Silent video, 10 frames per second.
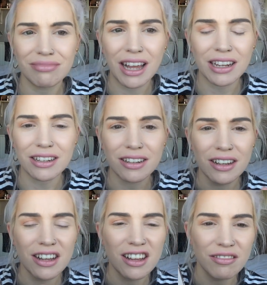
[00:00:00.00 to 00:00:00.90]
like,
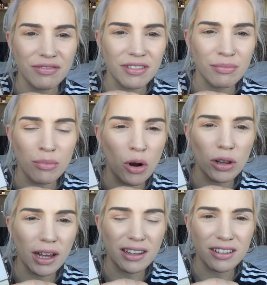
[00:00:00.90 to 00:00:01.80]

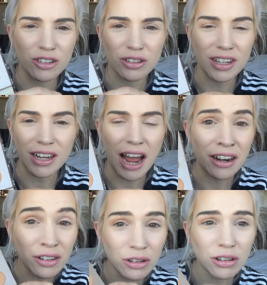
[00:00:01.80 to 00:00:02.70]
more like just a
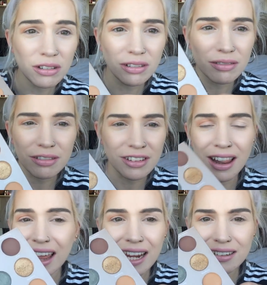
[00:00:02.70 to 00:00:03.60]
candle
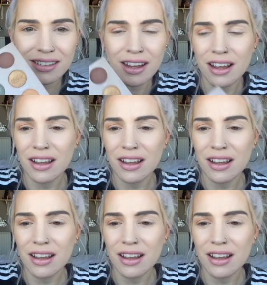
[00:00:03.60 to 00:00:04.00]
lit,